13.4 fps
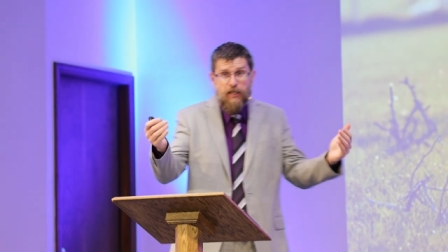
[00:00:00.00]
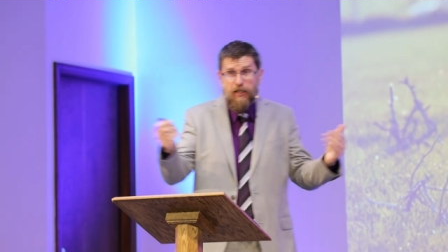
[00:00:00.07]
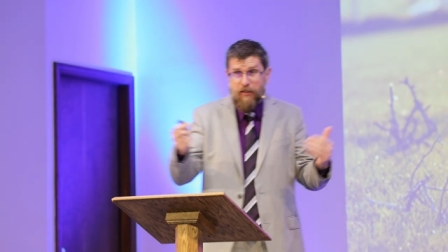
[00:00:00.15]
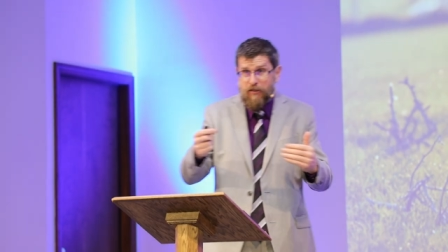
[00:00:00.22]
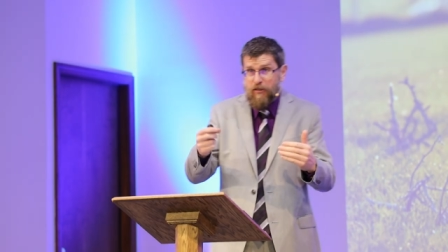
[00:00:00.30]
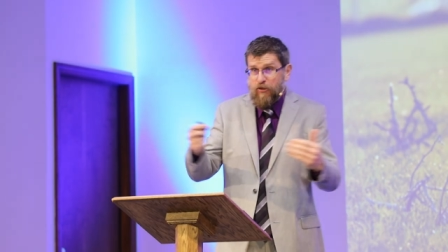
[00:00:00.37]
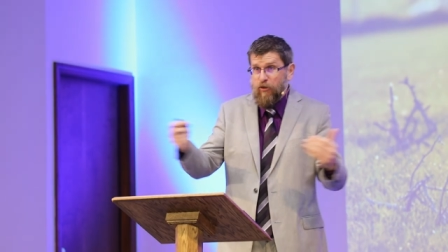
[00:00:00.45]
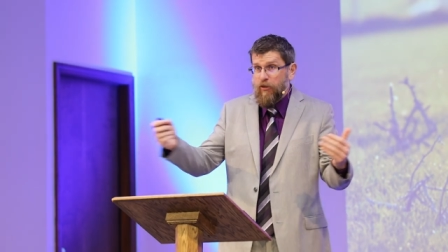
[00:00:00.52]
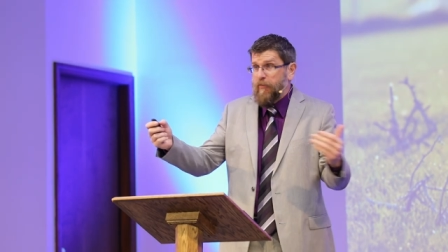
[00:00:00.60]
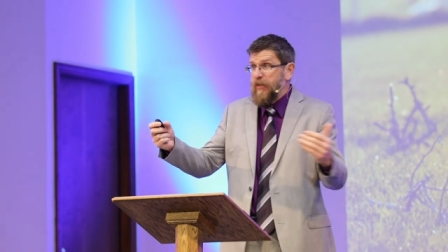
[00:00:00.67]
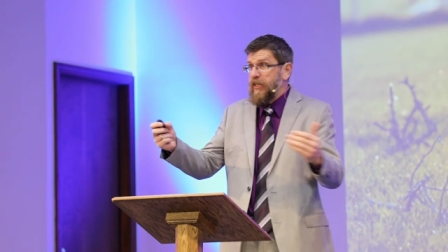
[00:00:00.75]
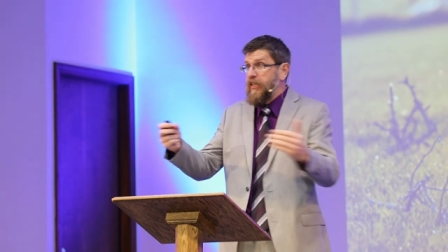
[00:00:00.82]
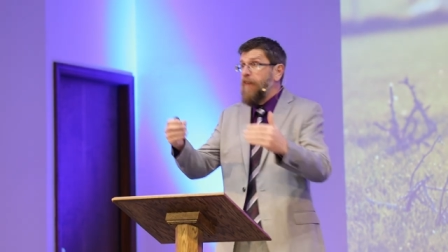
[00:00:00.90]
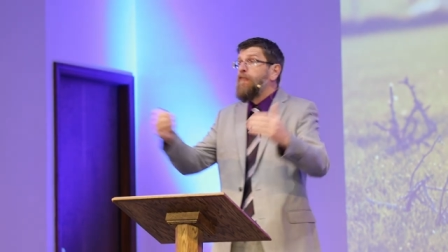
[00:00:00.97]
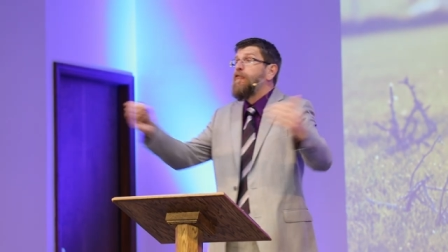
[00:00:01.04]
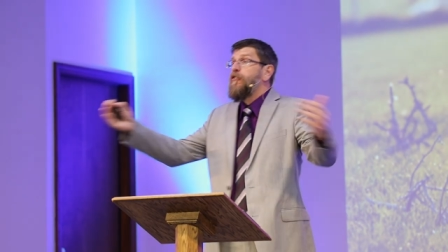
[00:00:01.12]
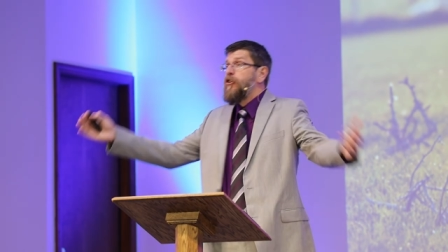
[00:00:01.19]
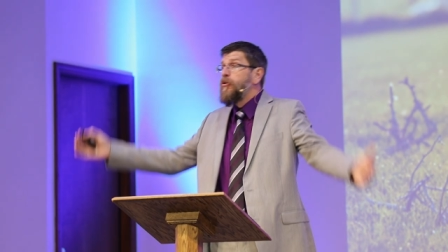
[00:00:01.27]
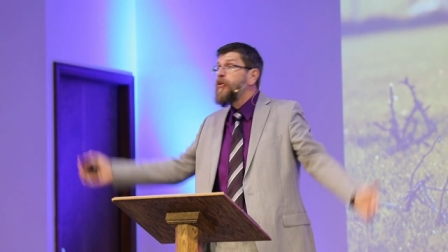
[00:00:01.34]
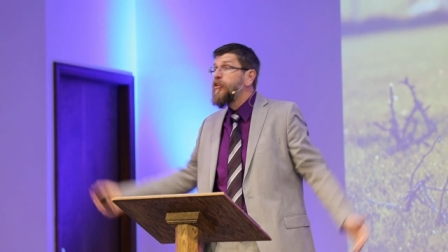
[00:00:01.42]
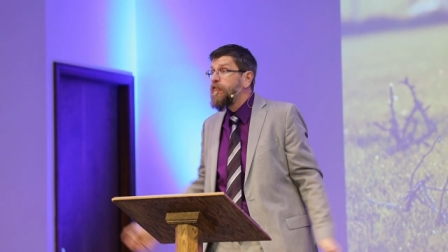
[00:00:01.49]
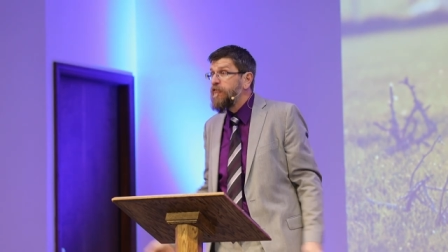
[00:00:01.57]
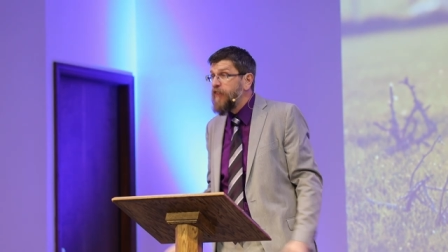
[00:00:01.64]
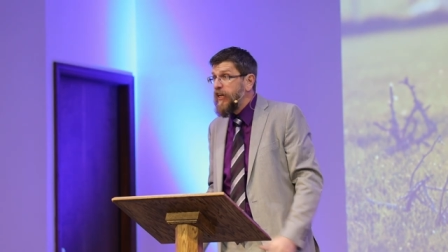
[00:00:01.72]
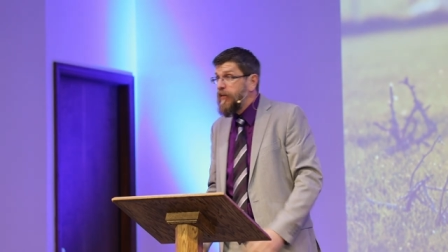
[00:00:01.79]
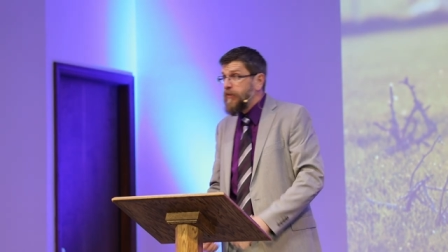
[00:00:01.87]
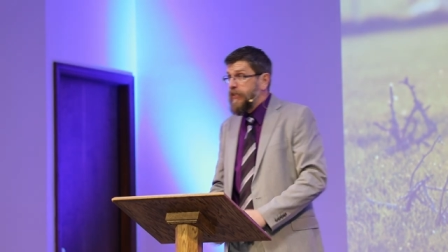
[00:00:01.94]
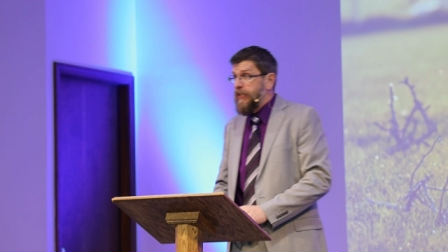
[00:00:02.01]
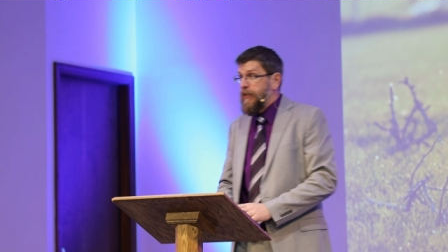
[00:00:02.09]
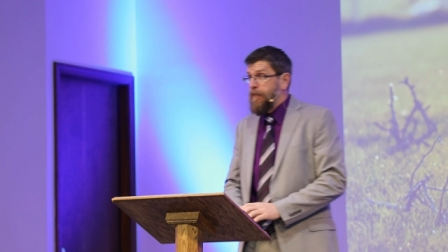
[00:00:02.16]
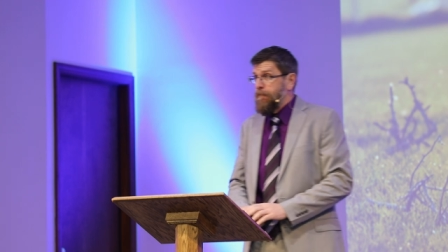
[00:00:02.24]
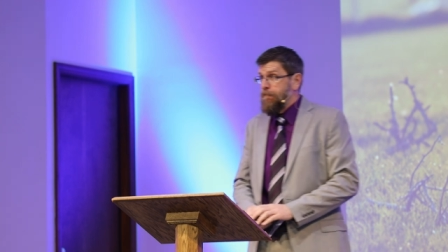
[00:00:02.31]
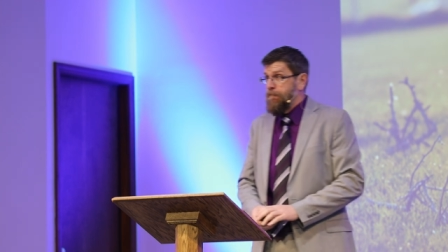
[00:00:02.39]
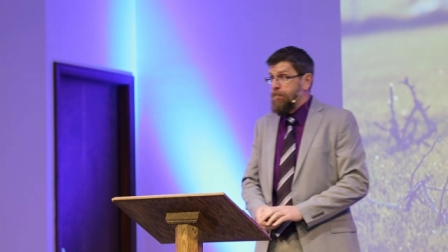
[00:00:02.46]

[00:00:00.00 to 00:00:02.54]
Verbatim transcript: eat it, so it'll be enough for you and your family.